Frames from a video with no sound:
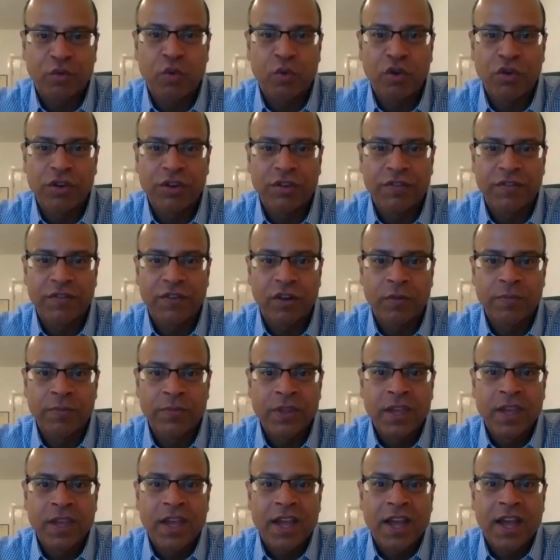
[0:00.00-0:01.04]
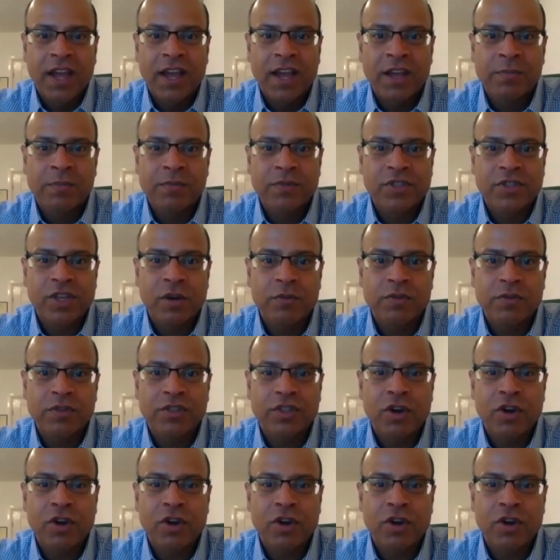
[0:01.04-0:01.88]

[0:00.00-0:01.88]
wonderful. So